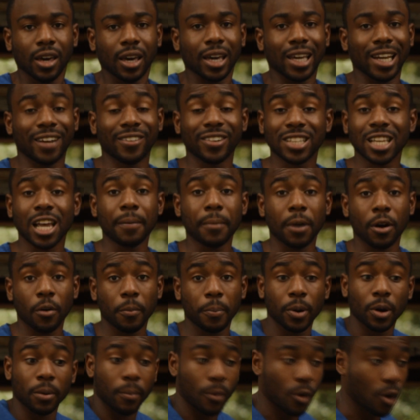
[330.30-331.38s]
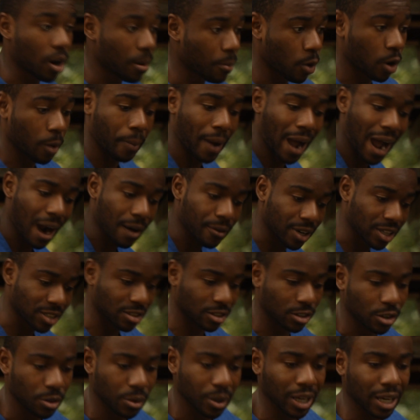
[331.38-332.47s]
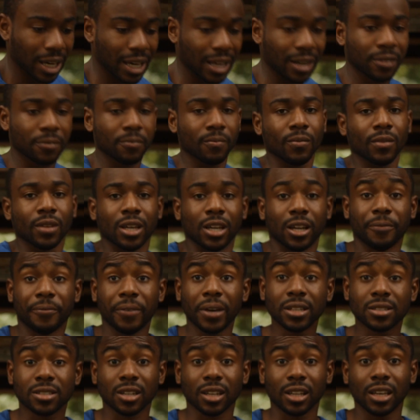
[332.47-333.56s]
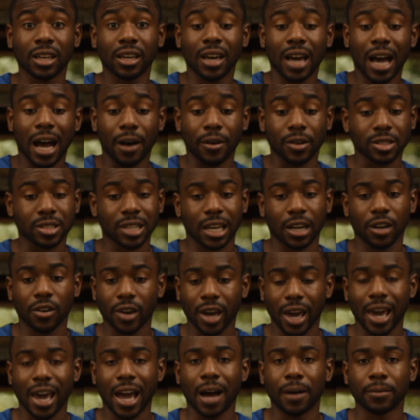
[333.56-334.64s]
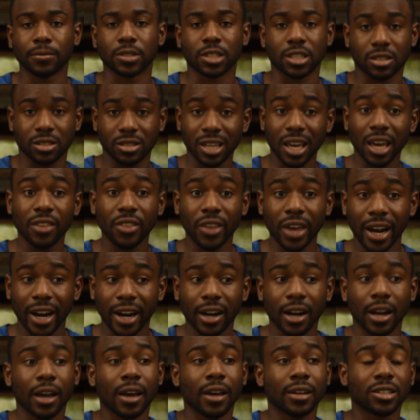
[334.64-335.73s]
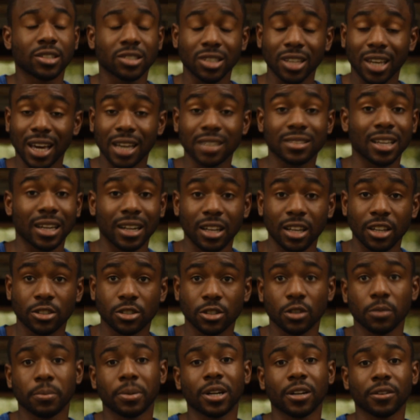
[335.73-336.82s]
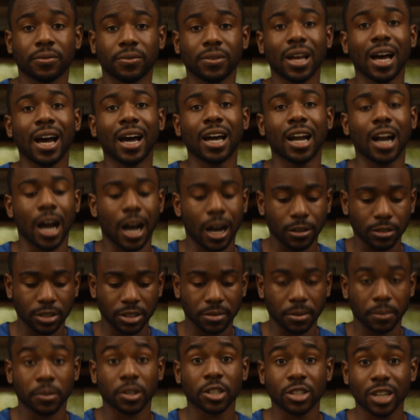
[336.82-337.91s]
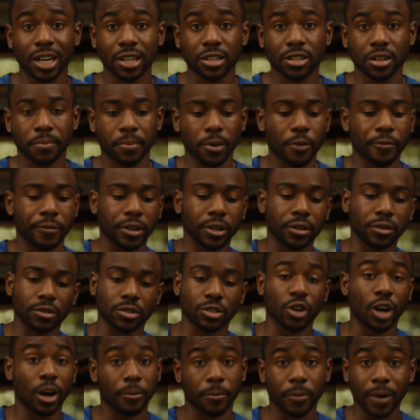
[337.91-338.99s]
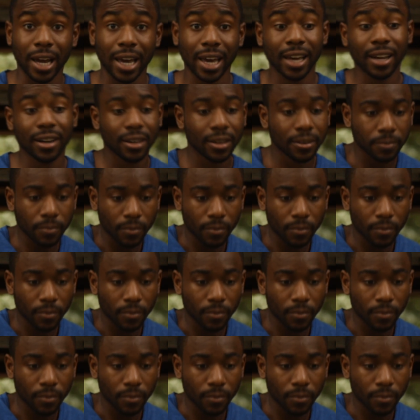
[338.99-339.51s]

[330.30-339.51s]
And every time I would put more and more power into doing it, and eventually I was like, okay, I'll just stay there just in case I need you, but if not, I'm gonna try to jump over you. And so I ran,